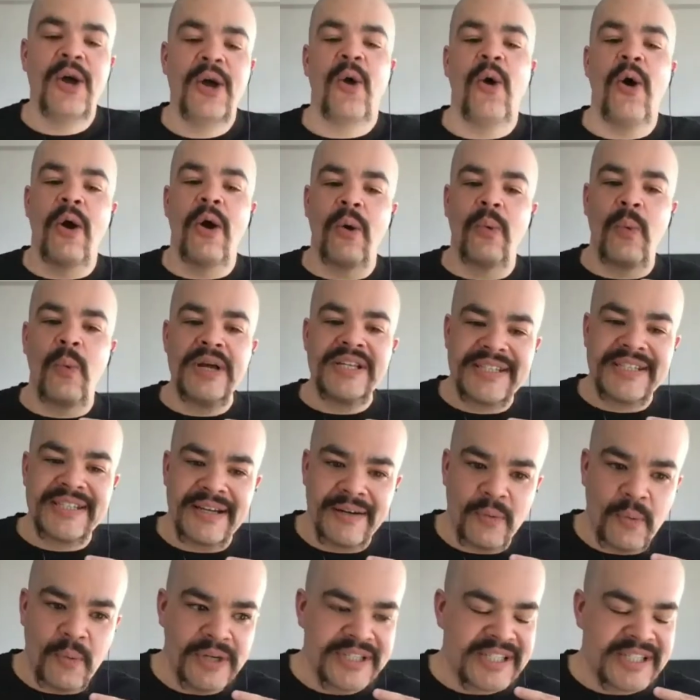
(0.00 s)
or was
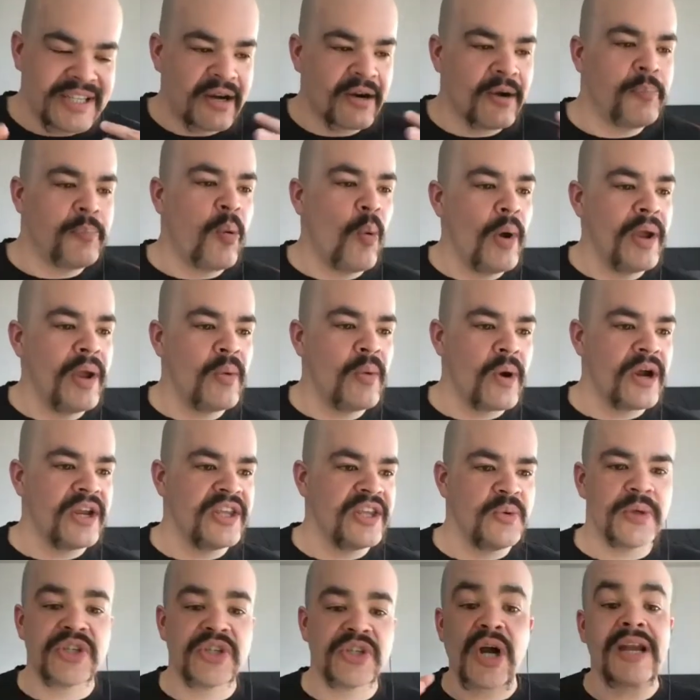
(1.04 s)
there a point where you
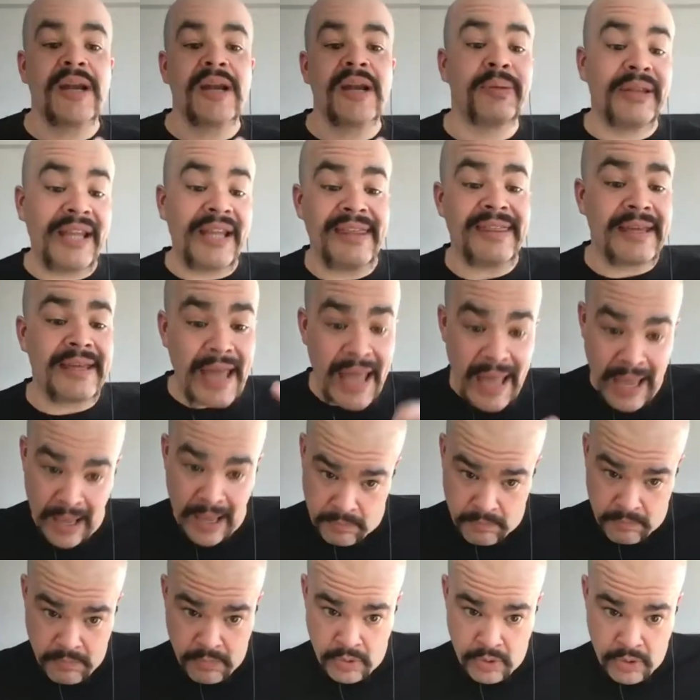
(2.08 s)
were trying to play the
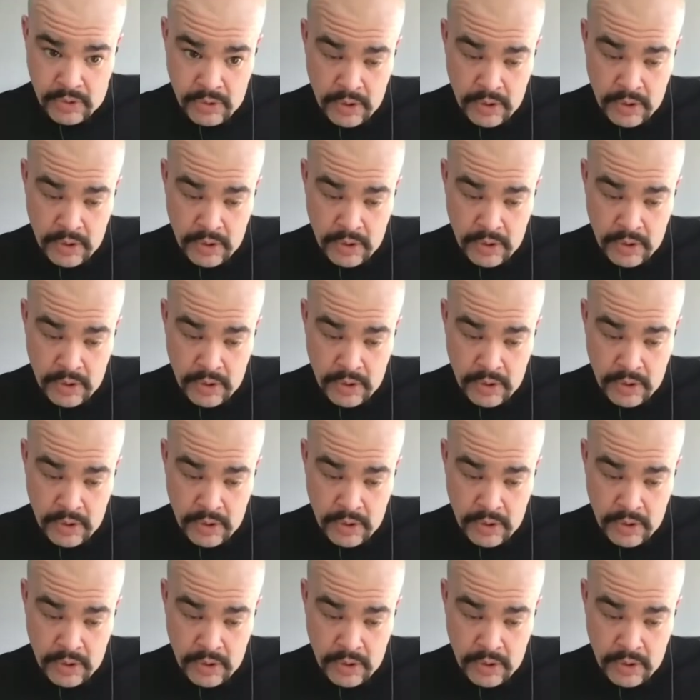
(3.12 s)
game,